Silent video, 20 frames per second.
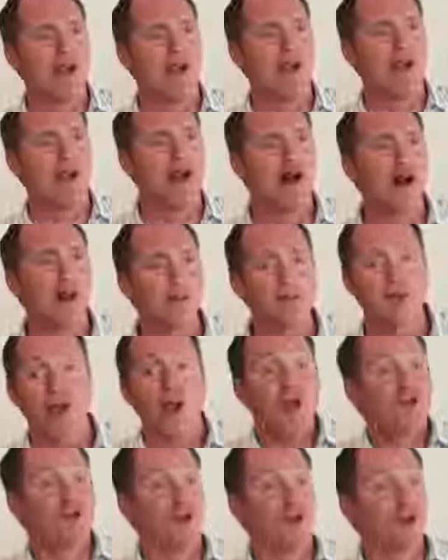beer helps?
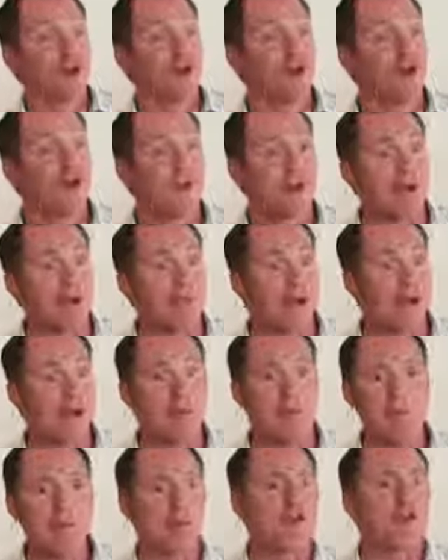For a little bit
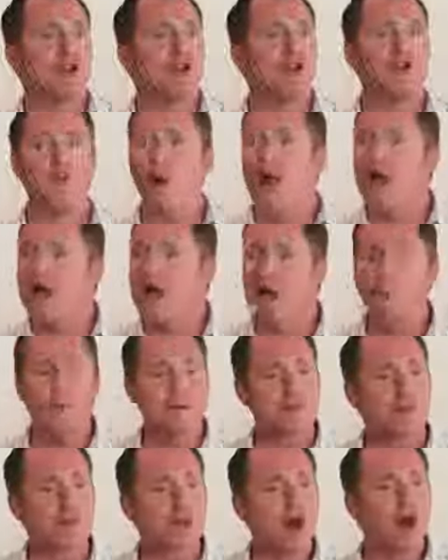maybe, but then you wake
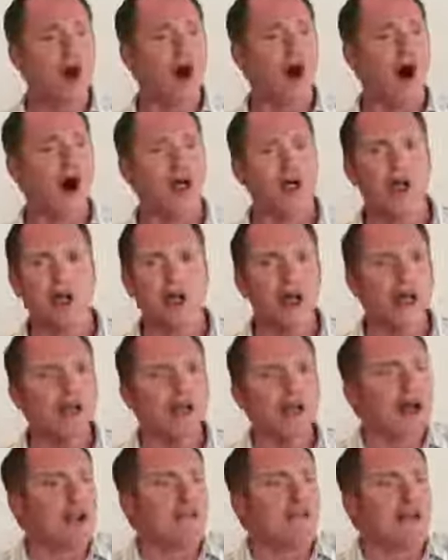up,
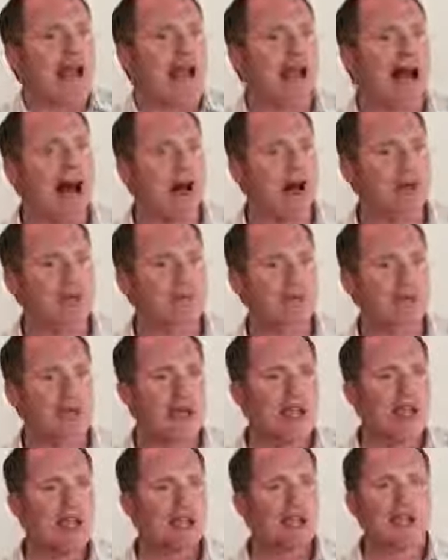none of it helps.
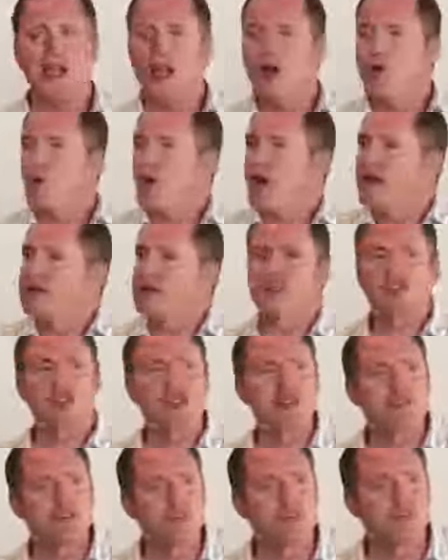It just
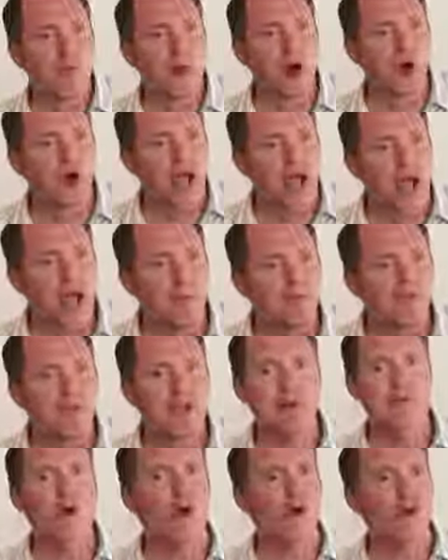leaves us more
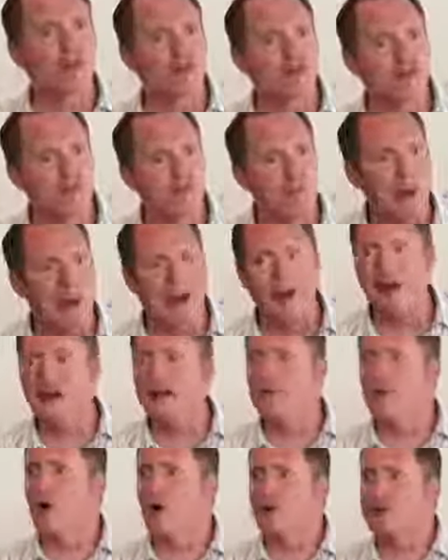empty, more
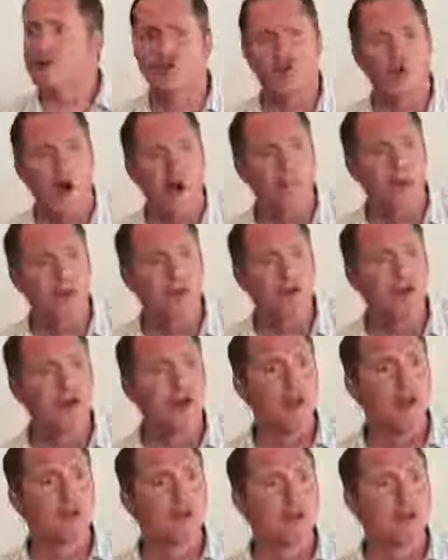despairing, more troubled.